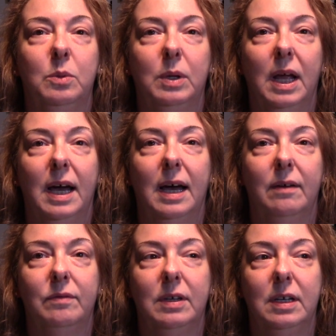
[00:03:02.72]
would
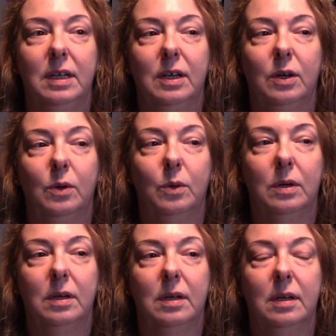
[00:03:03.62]
have, you
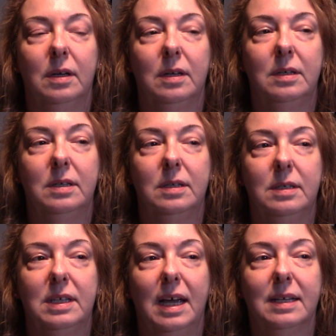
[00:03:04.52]
know,
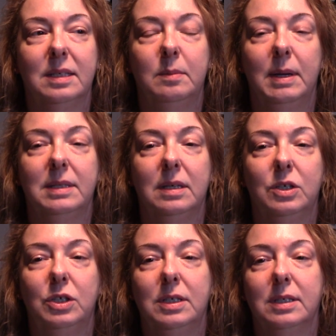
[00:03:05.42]
text
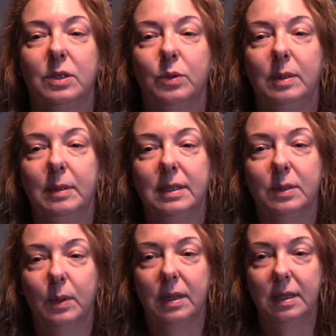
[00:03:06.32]
message
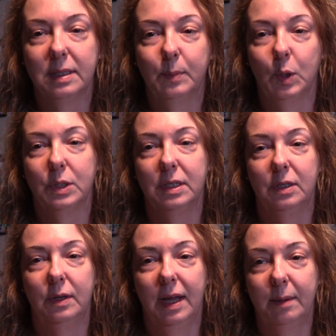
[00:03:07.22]
disagreements with this person
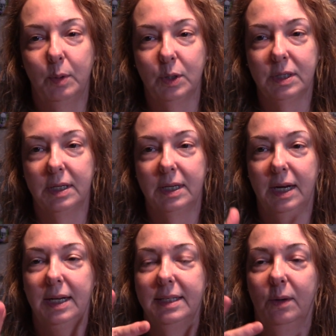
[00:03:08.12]
or that person.
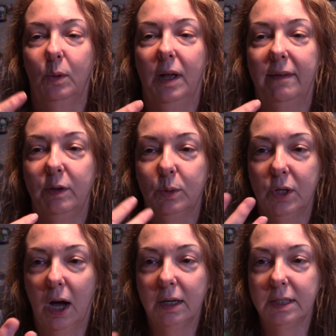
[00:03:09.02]
And I said, well, have you
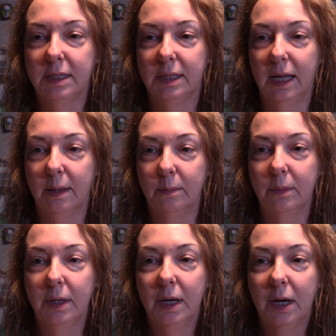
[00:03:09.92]
talked to them?
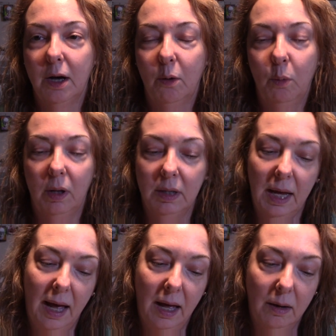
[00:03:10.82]
Well,
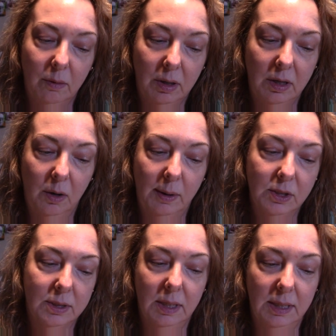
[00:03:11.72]
yeah, you know, I
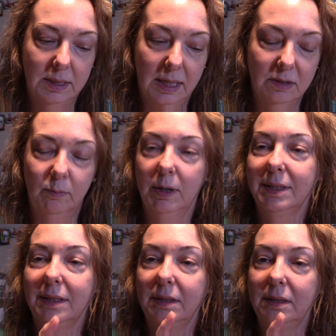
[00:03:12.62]
just got a text from her. I
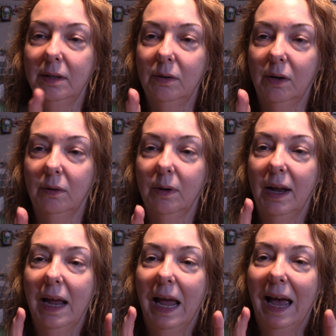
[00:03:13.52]
said, no,
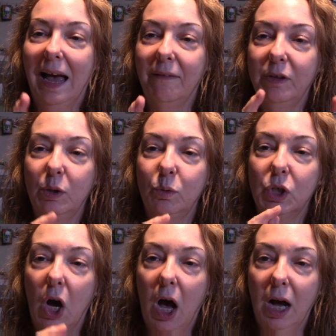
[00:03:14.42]
have you
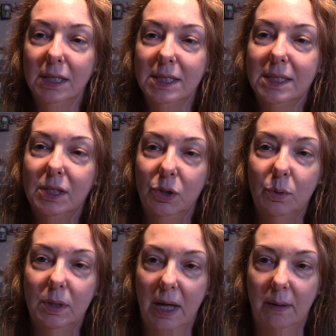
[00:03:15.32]
talked
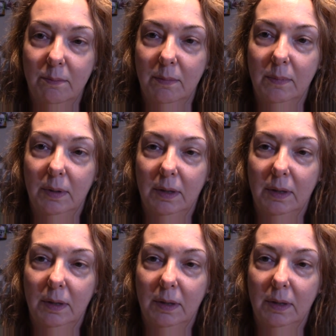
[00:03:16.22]
to them,